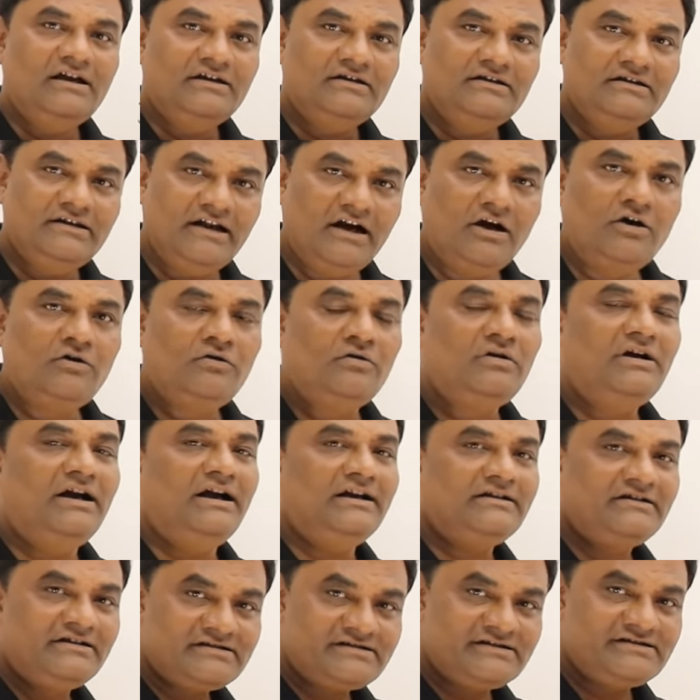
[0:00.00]
Now
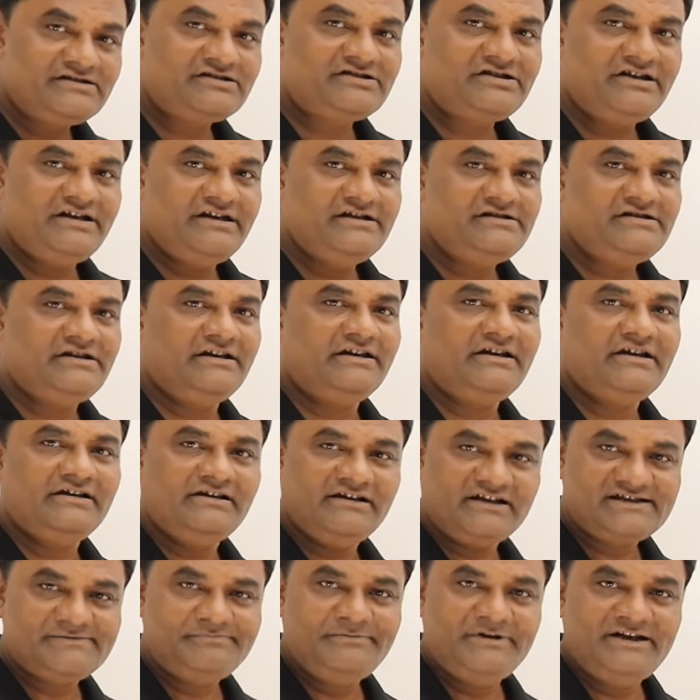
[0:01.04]
at this stage I can
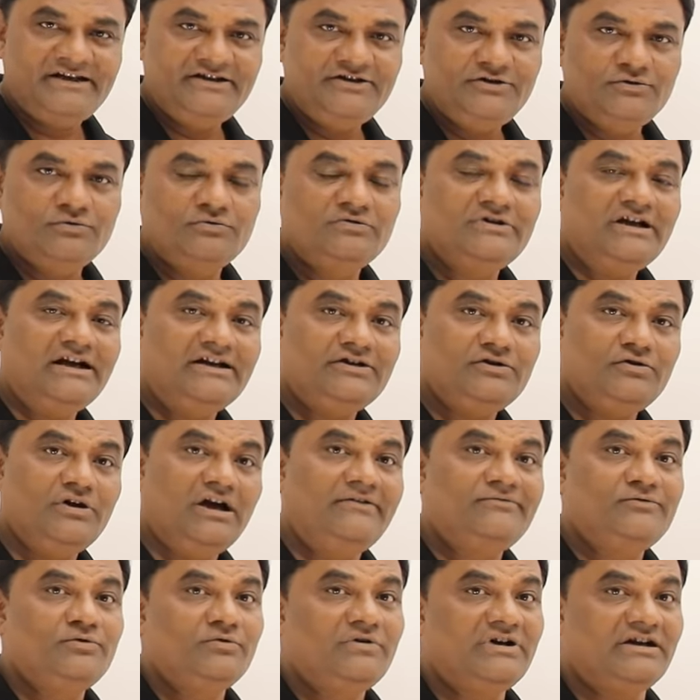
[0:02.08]
explain you that you
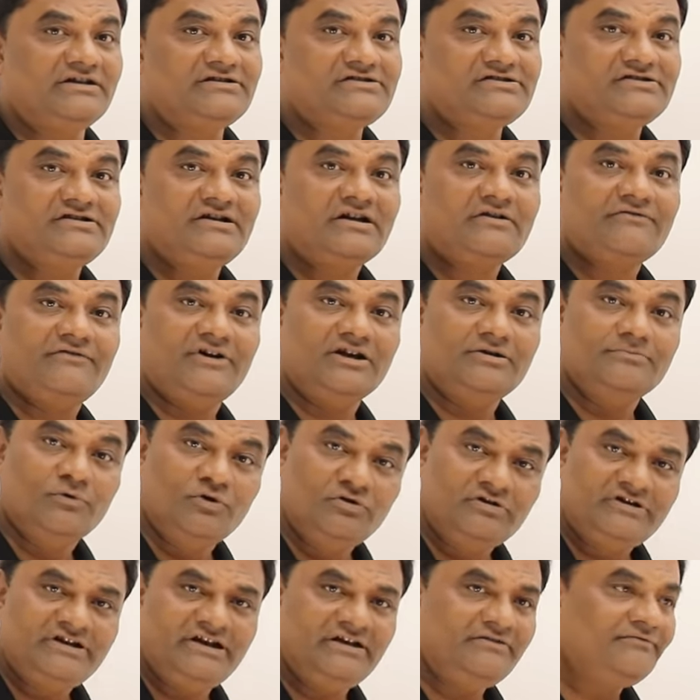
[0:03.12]
have to consider one
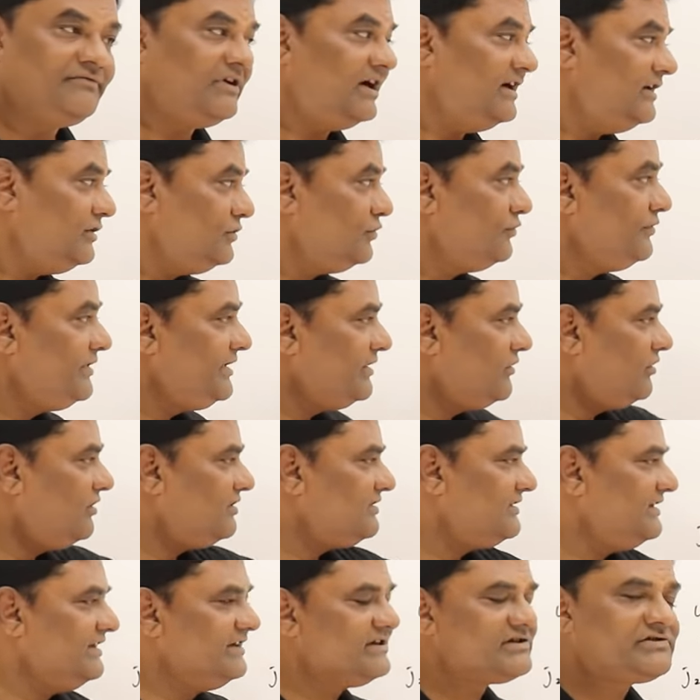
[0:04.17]
more thing while doing
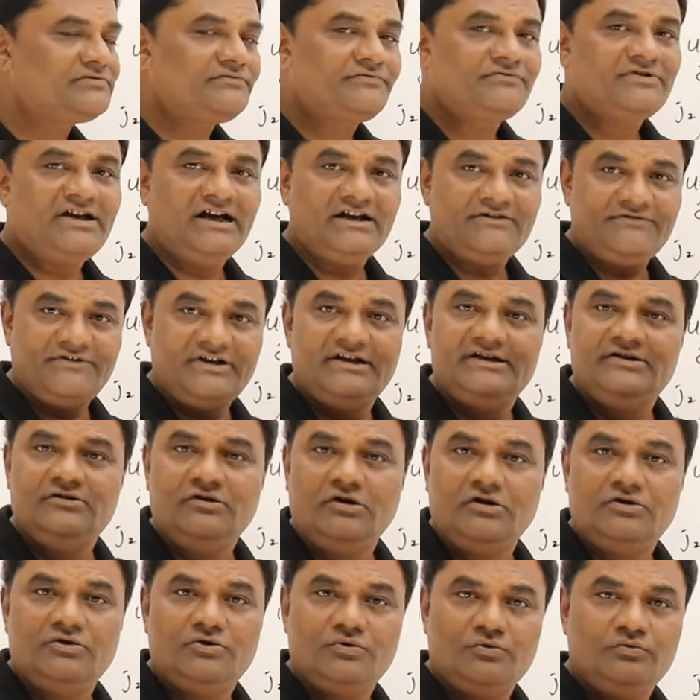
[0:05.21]
all these that we did
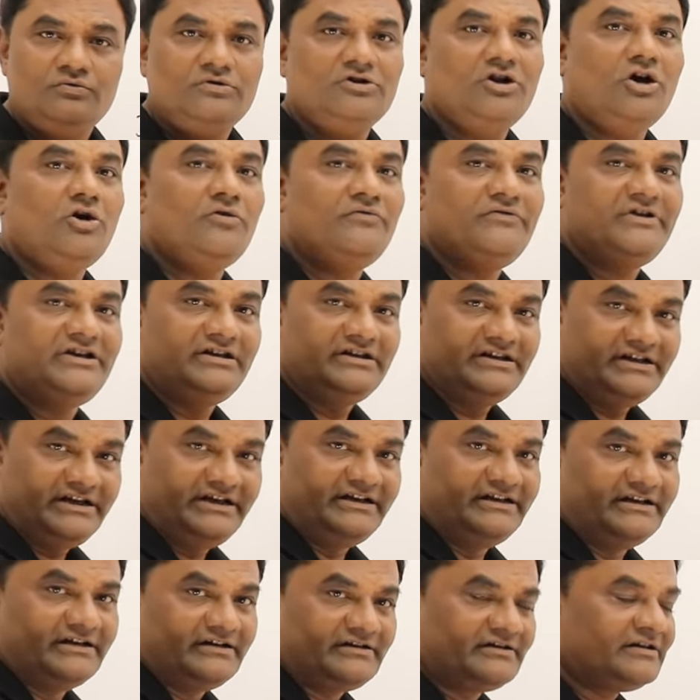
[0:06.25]
not do, now we
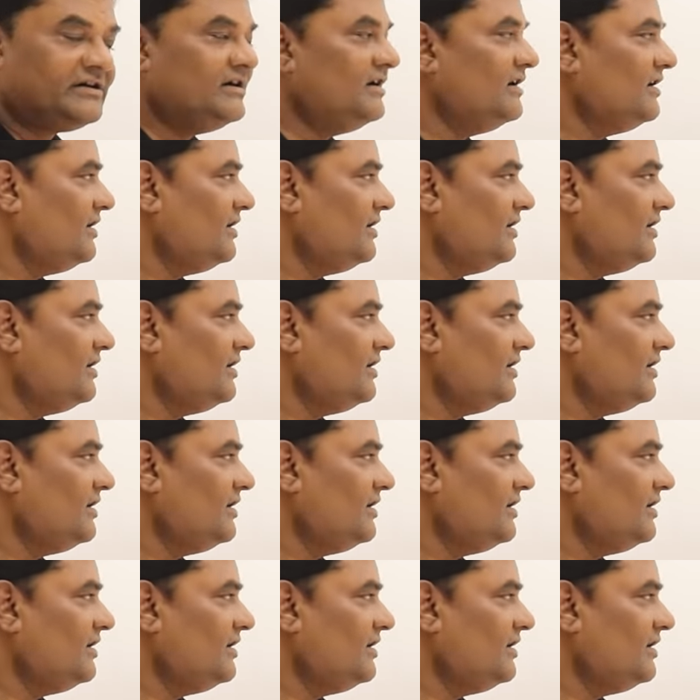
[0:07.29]
need it.